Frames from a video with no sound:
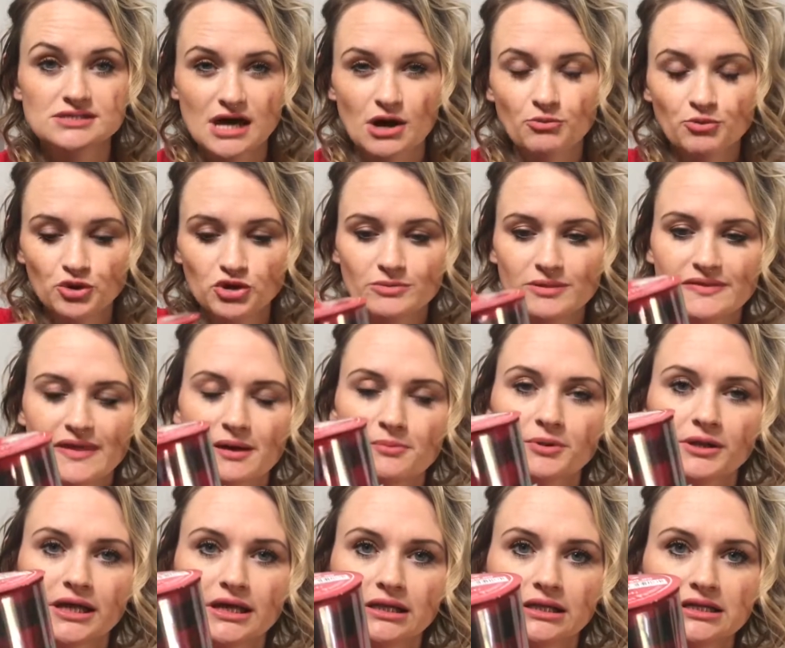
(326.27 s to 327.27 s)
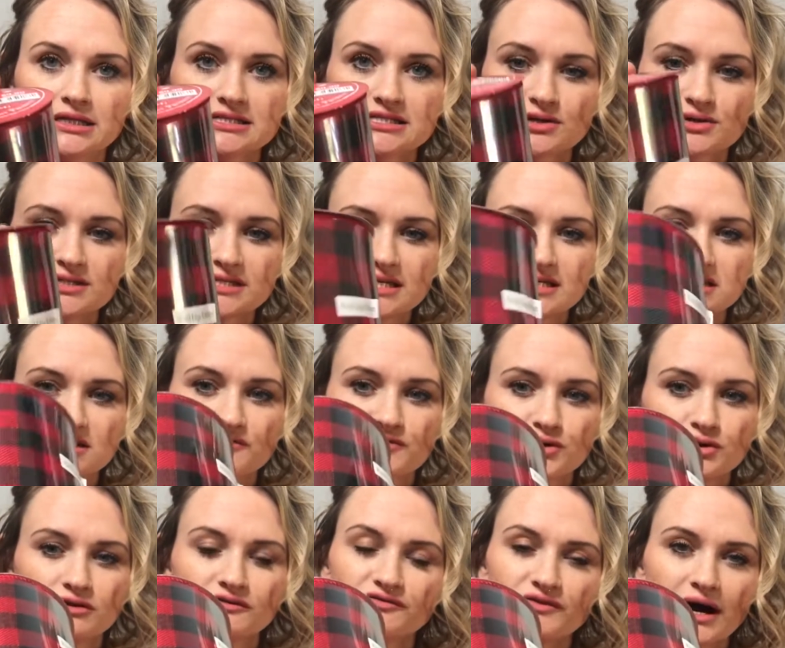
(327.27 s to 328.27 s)
I'll put them in that playlist so it's easy for
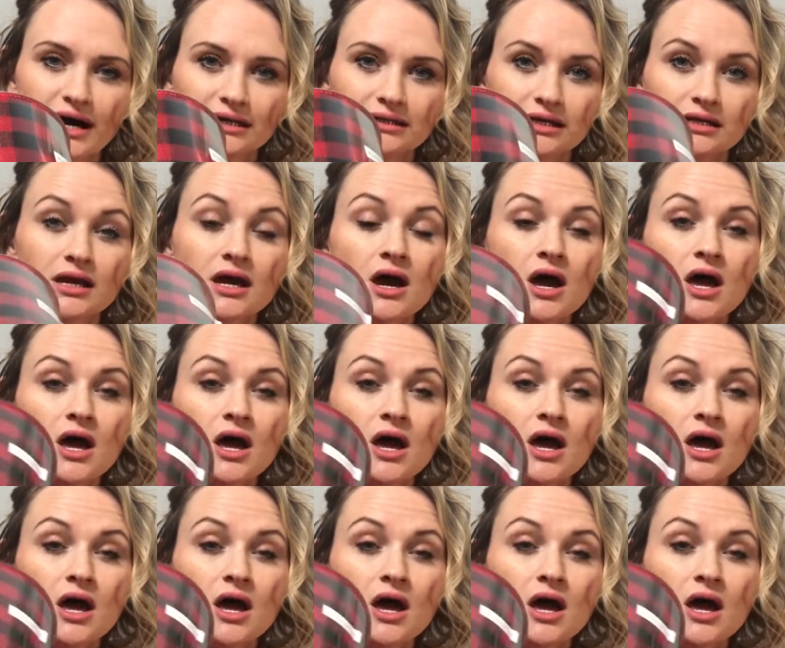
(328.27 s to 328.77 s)
you to find. And